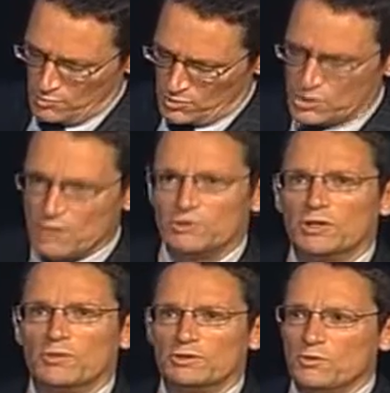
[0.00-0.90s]
which
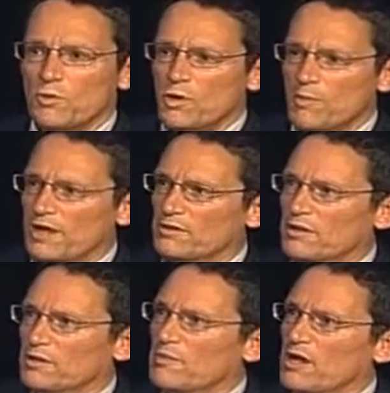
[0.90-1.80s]
I want to talk about,
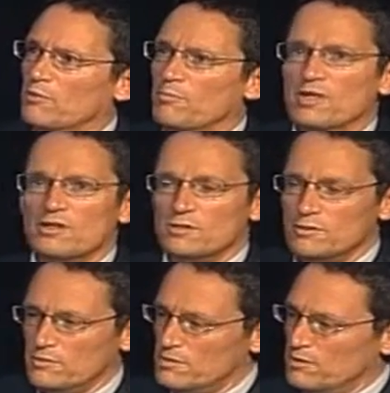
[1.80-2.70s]
and it may well be that
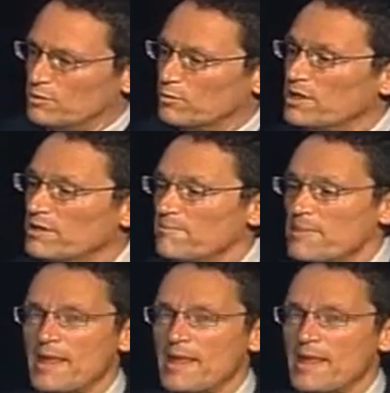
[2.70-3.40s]
you don't agree,